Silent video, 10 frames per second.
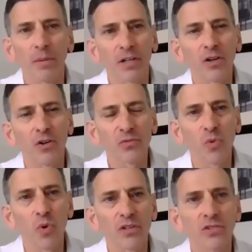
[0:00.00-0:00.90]
but it goes
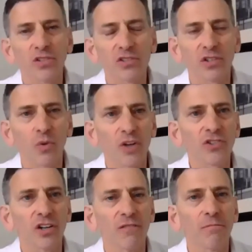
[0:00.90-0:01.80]
more to just the
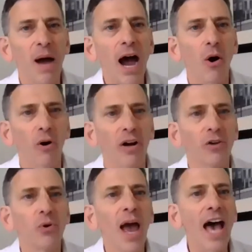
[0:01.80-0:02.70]
question of power and
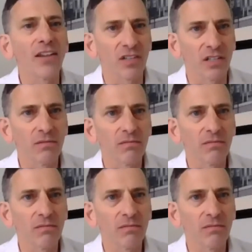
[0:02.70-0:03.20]
who has it.